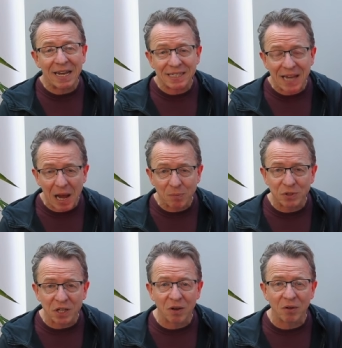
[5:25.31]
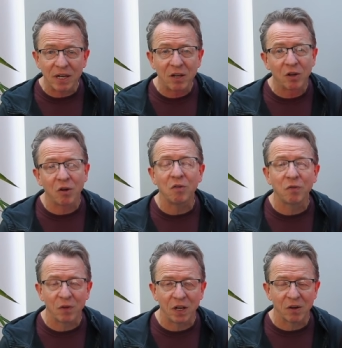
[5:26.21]
It's absolutely good
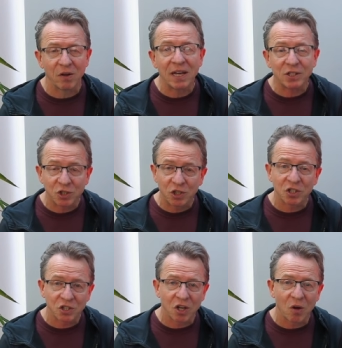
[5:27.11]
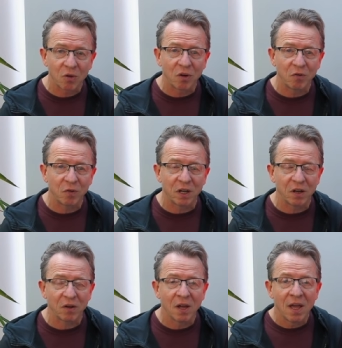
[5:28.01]
for you. It's just so good for
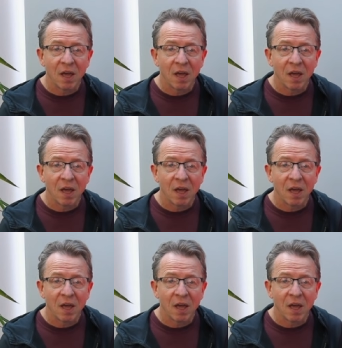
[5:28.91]
you.